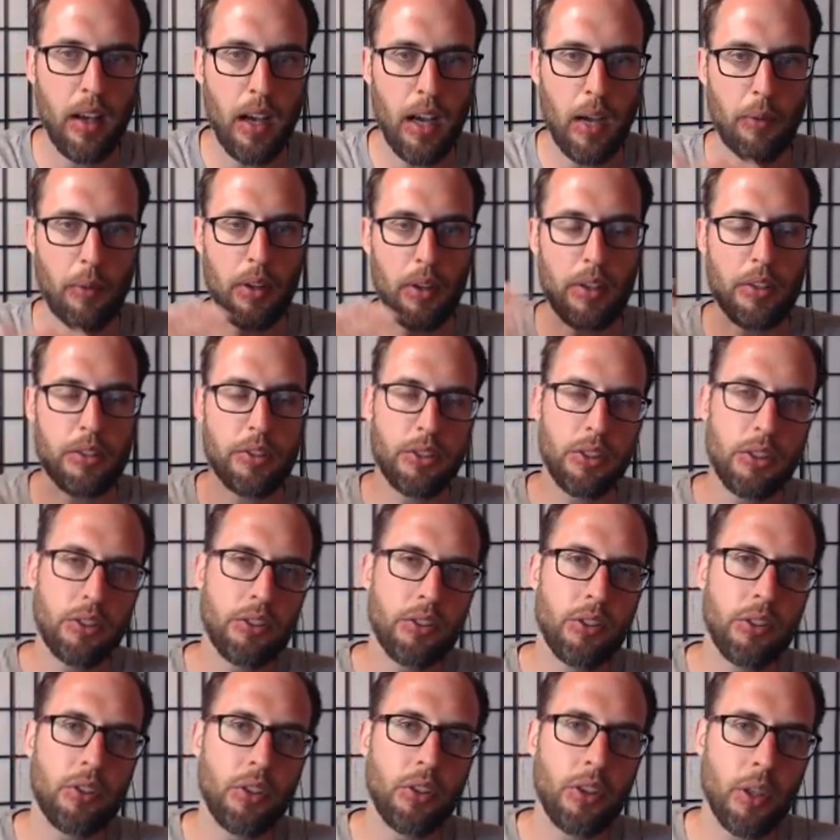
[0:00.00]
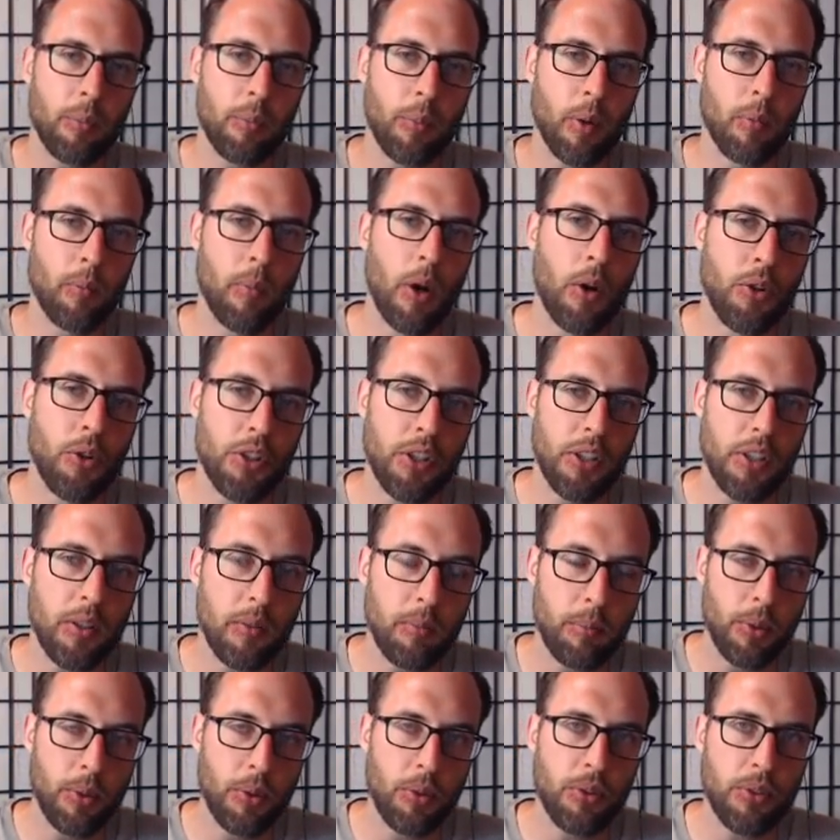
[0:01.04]
I'm going to introduce you to the
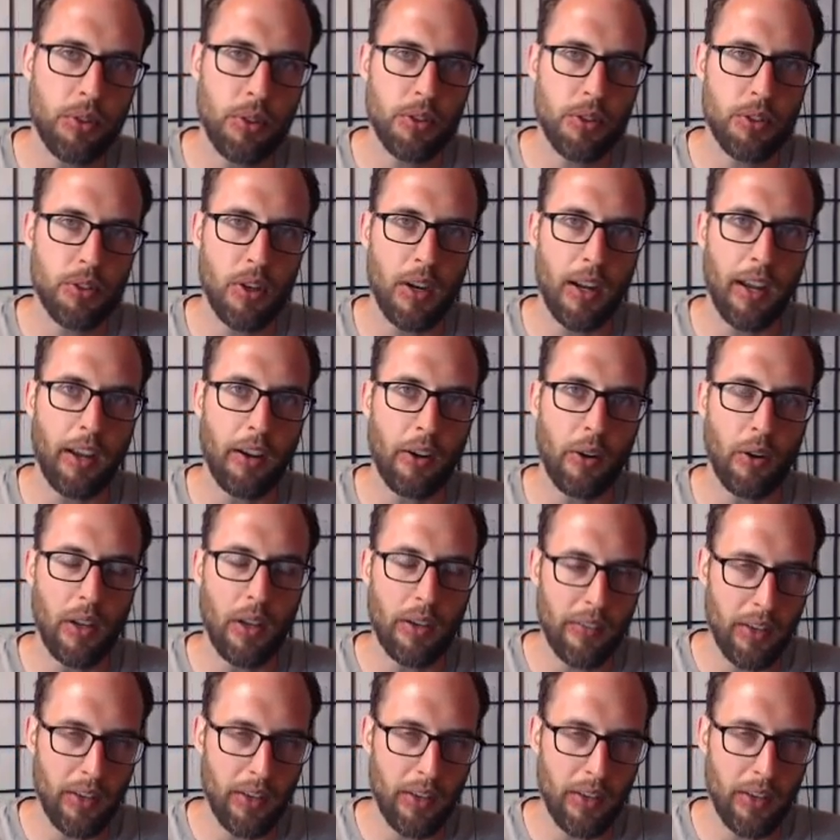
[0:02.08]
promotion booster triangle.